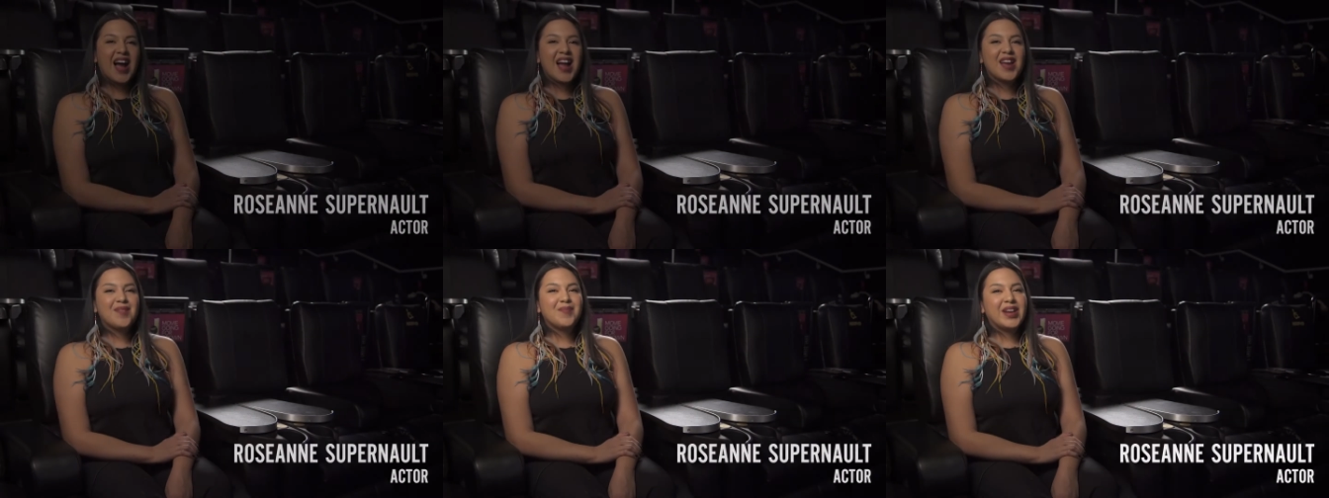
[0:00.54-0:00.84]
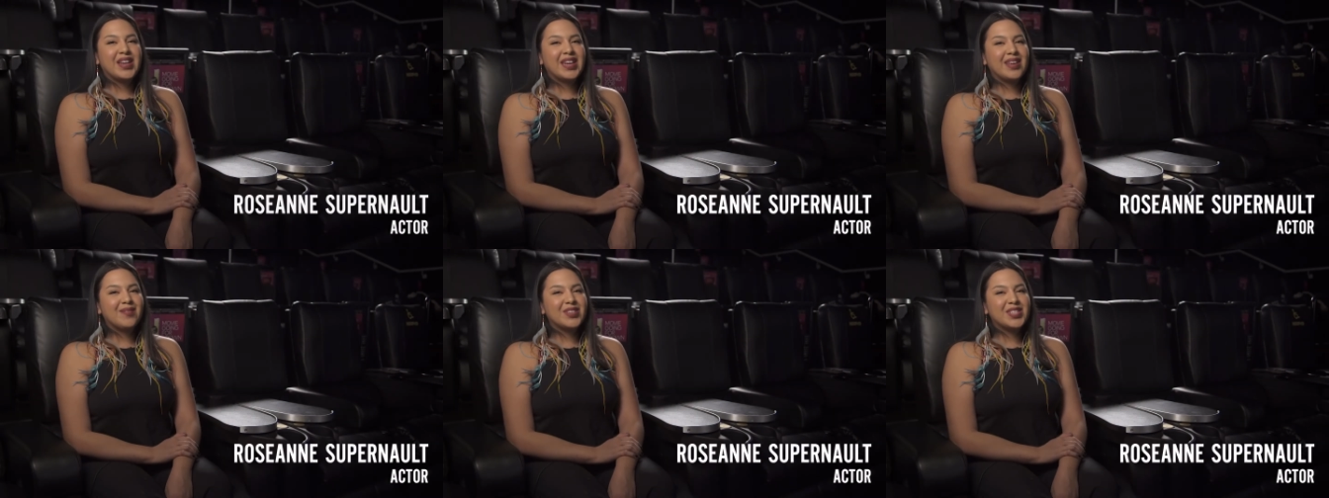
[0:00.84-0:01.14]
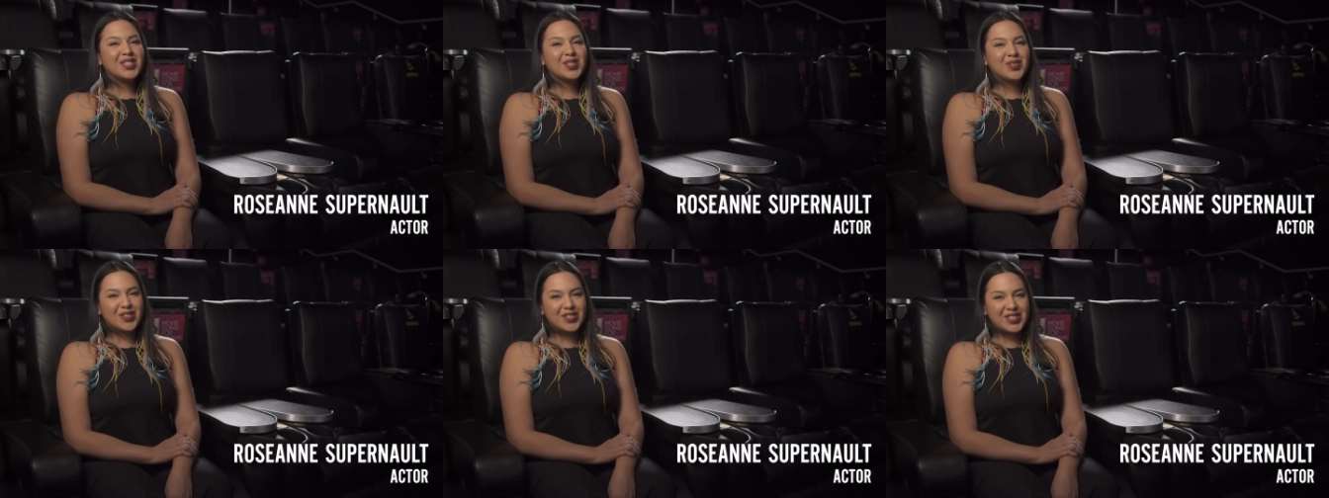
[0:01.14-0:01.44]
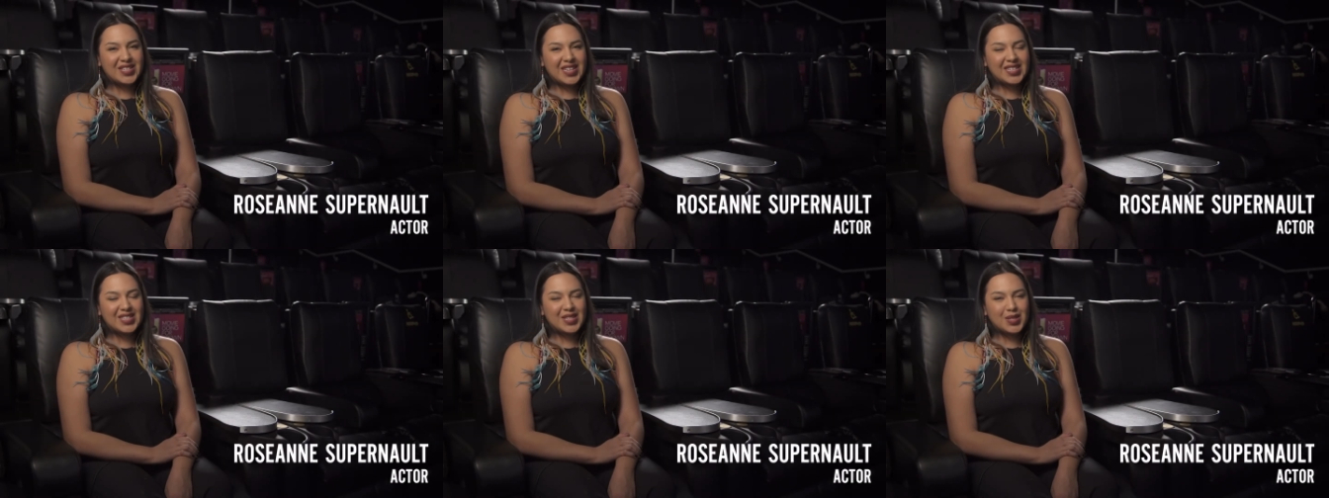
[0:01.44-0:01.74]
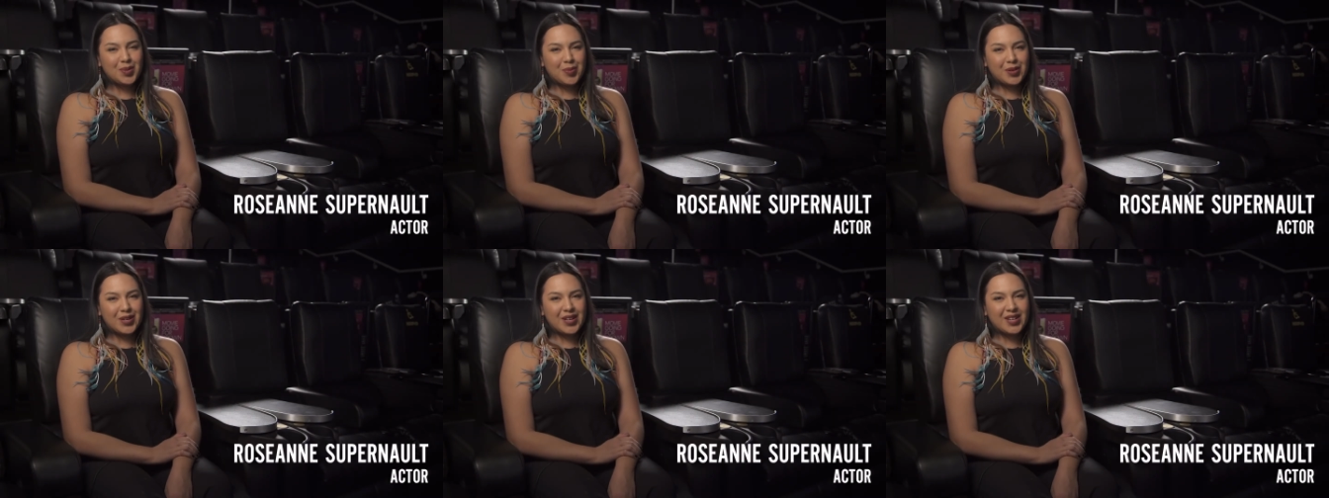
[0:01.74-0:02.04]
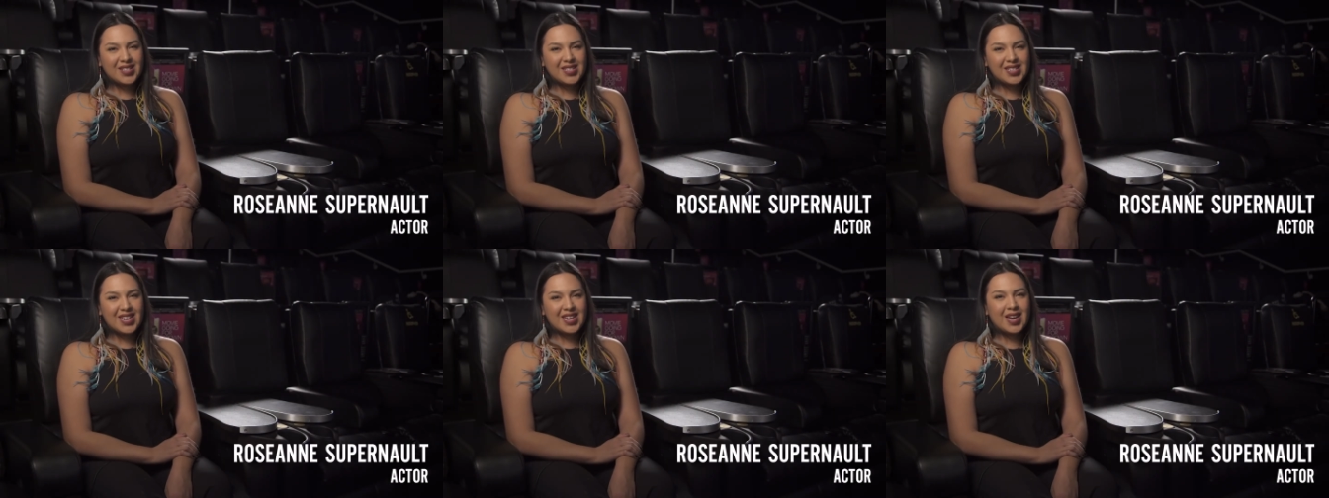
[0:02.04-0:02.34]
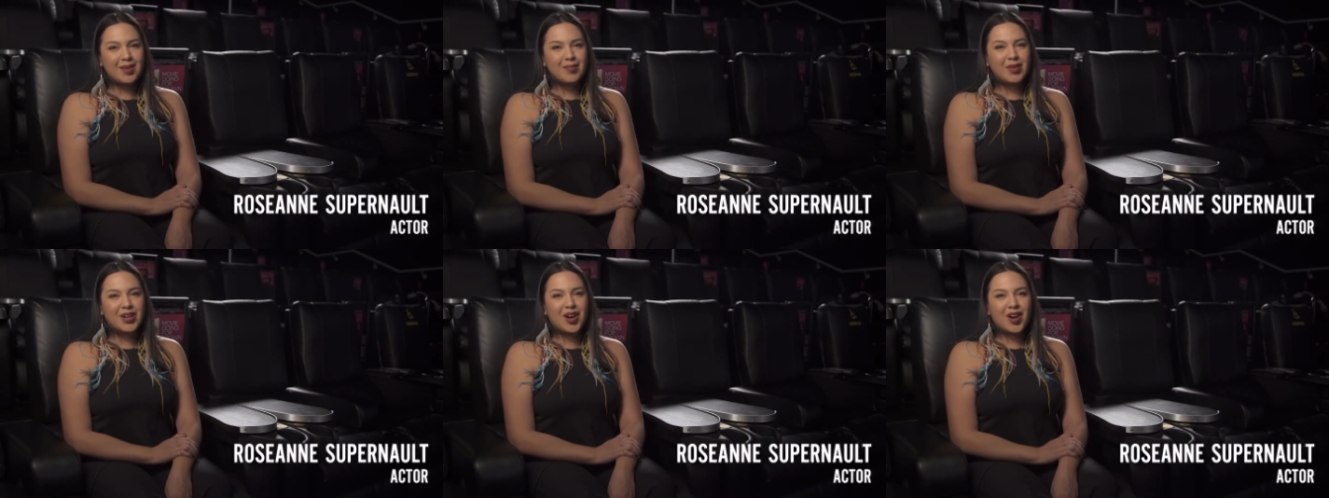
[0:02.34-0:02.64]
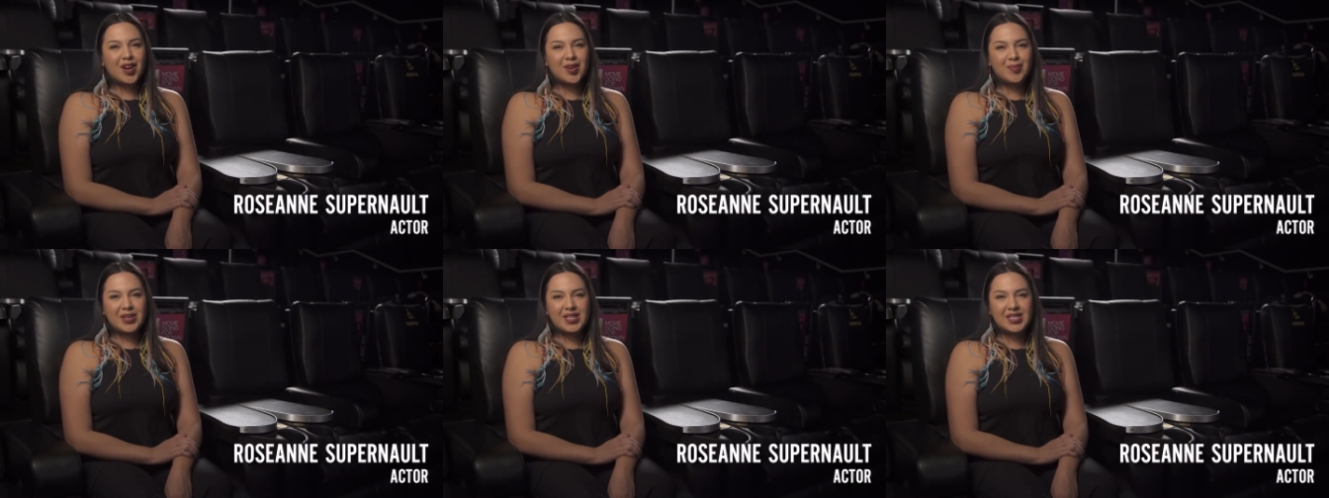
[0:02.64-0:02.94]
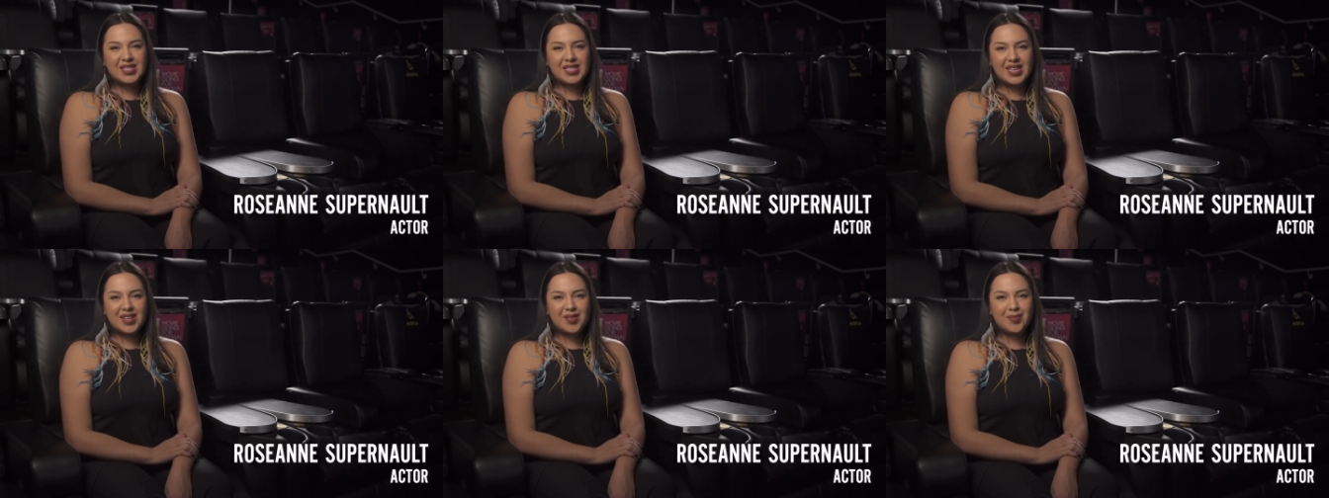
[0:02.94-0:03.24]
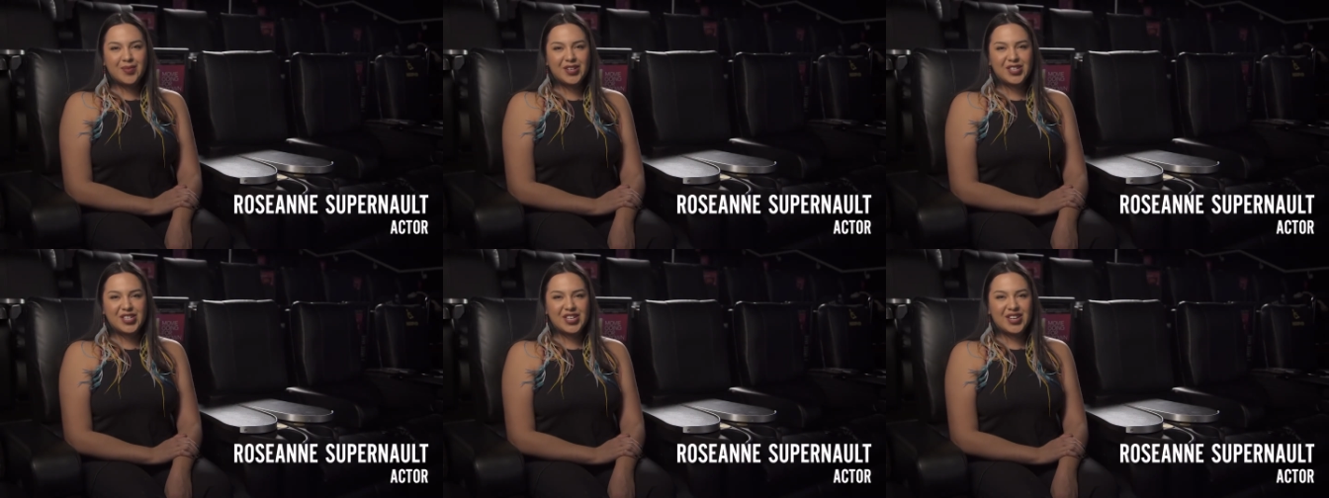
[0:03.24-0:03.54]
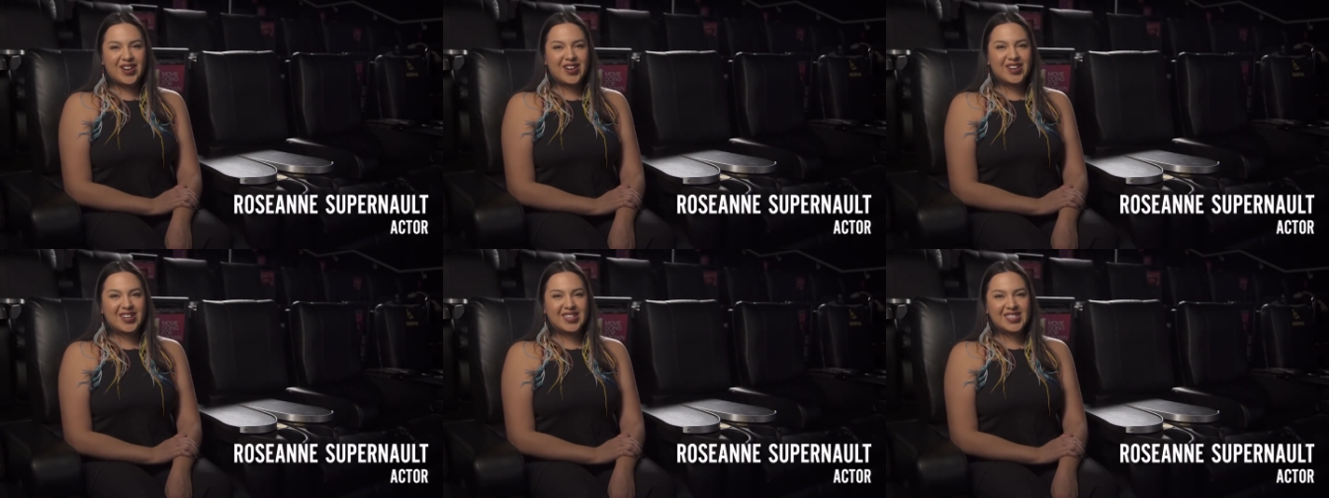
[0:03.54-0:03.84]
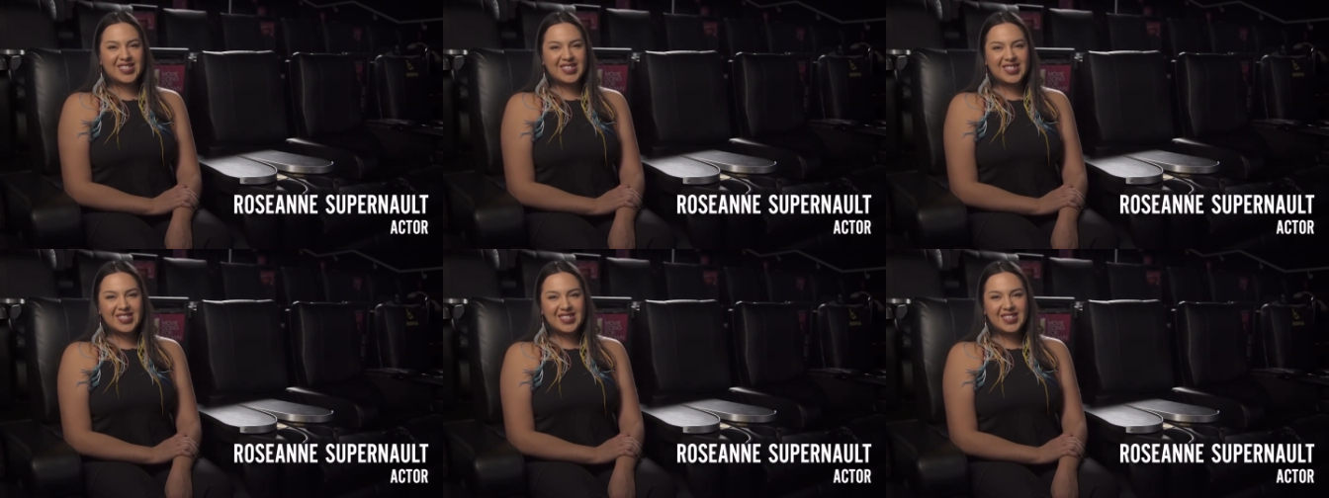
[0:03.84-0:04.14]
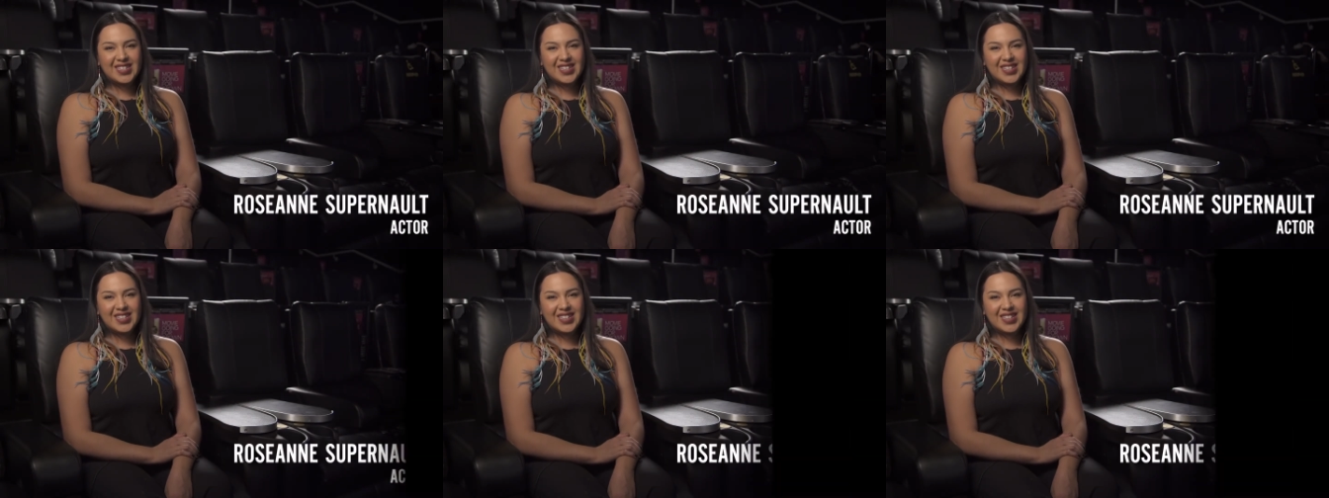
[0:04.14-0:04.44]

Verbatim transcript: Hi, my name is Roseanne Supernault, and I'm an R B C emerging artist.